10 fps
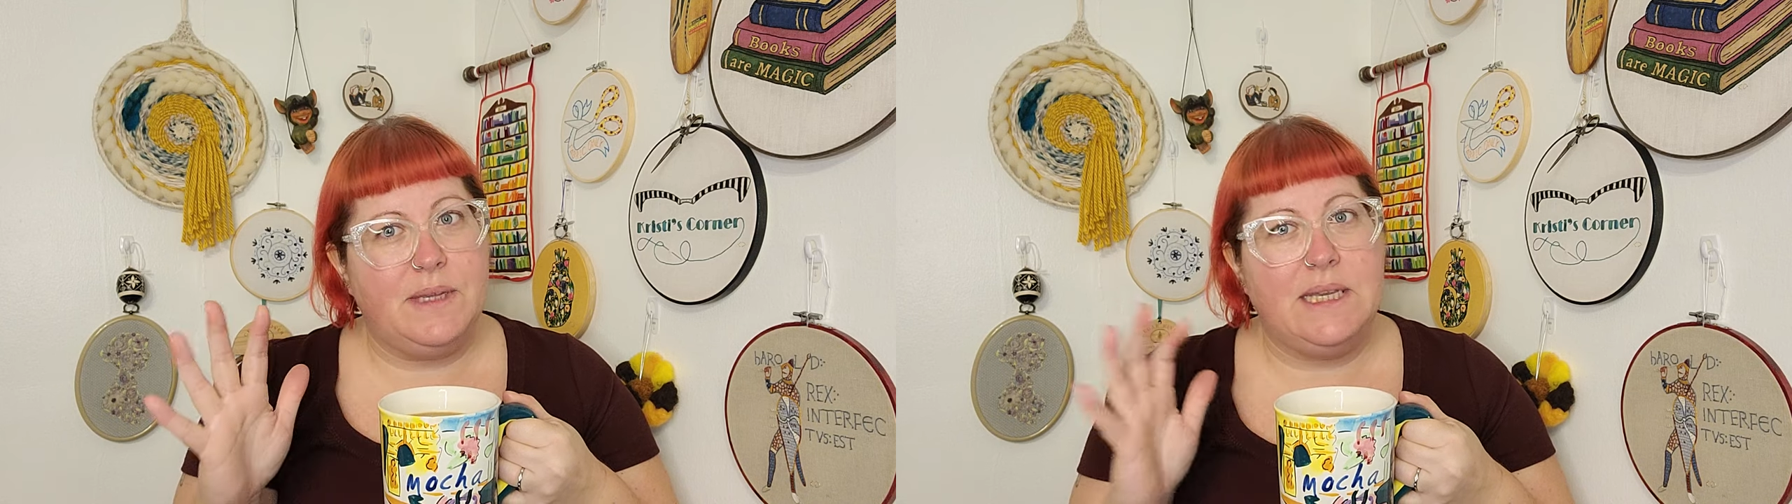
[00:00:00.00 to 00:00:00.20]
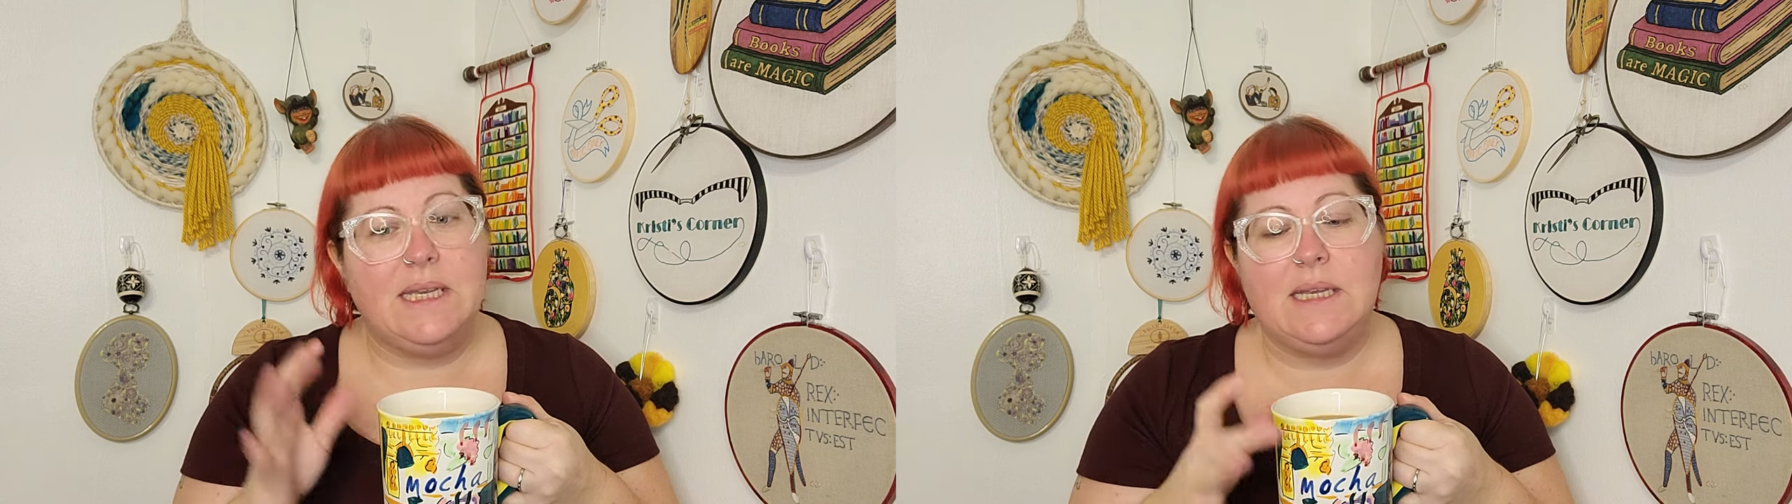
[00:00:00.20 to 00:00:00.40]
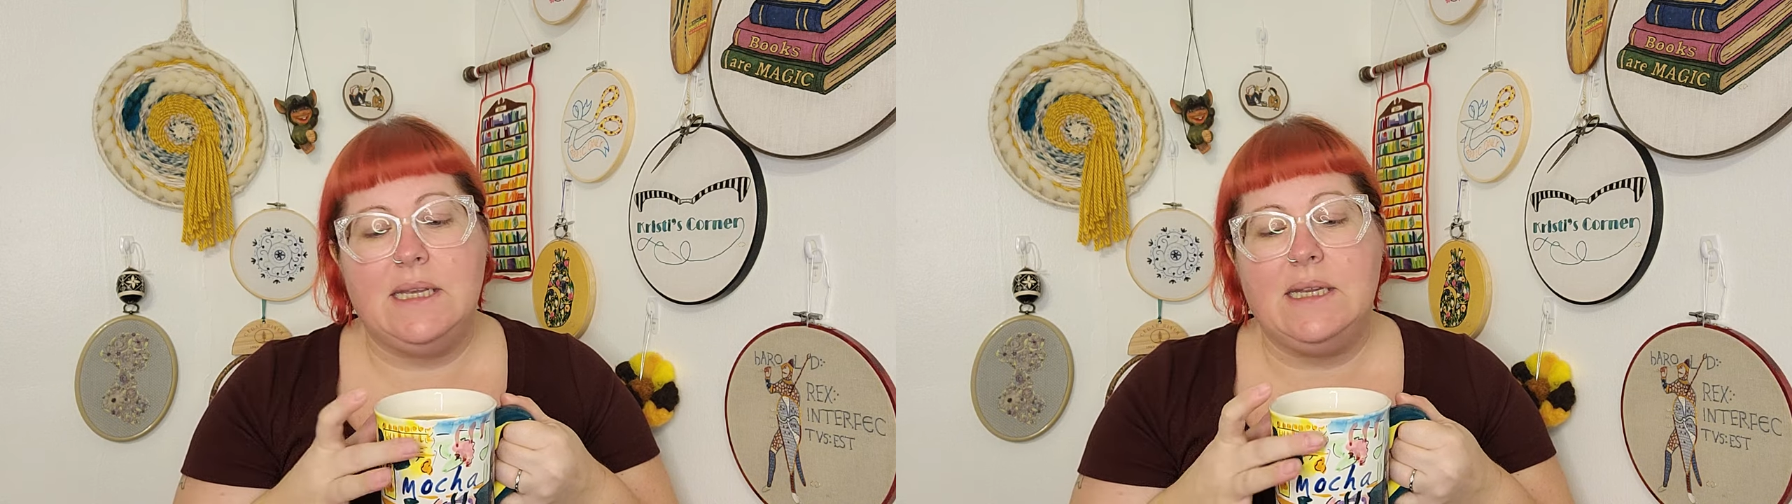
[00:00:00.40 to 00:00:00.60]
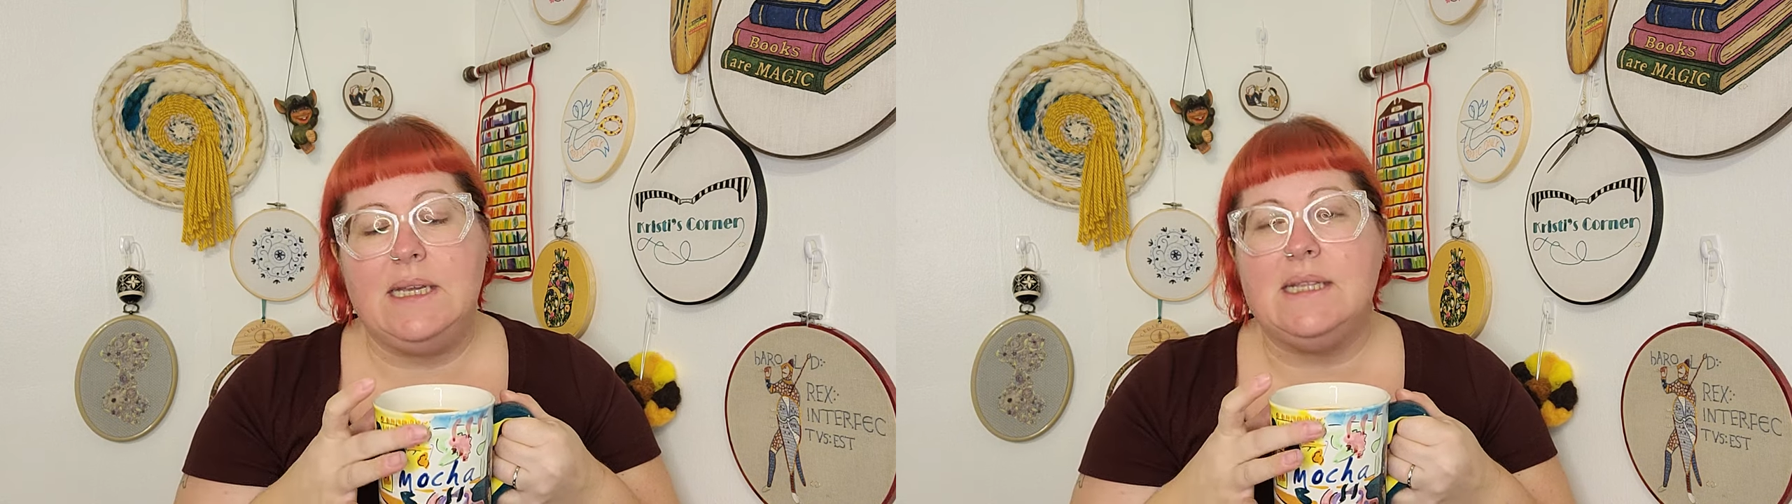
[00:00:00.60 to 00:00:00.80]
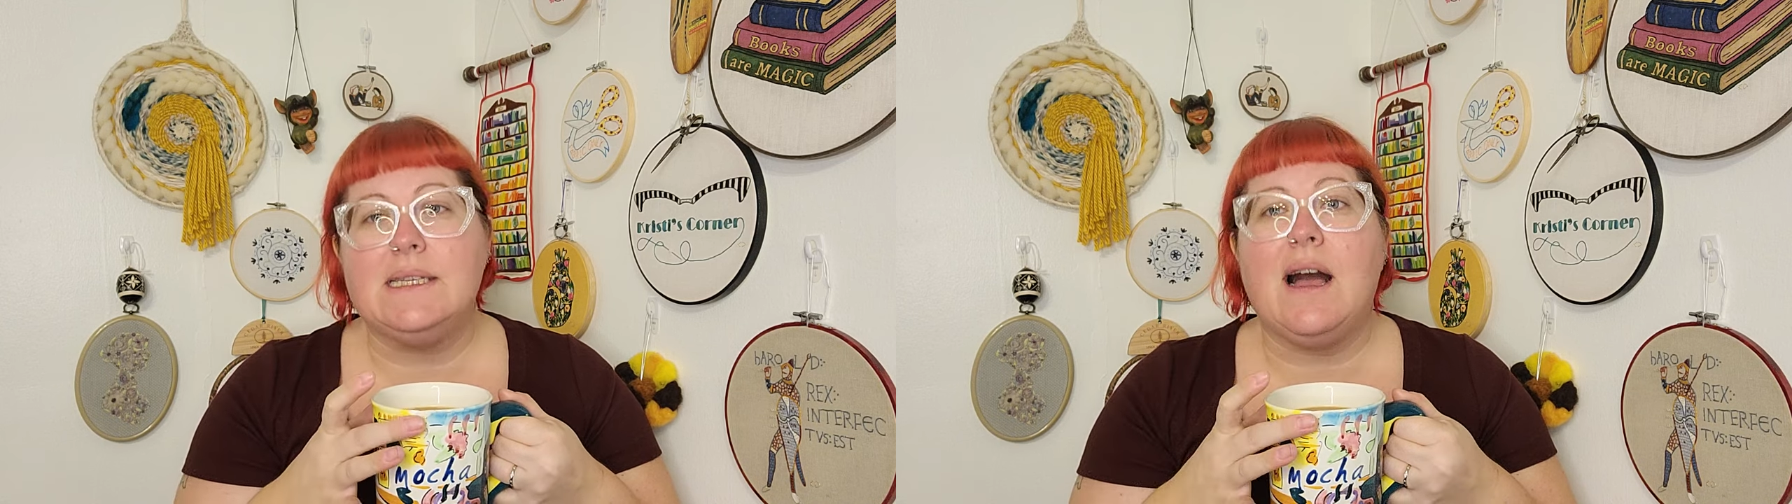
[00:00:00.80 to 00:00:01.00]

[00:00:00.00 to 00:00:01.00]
He needs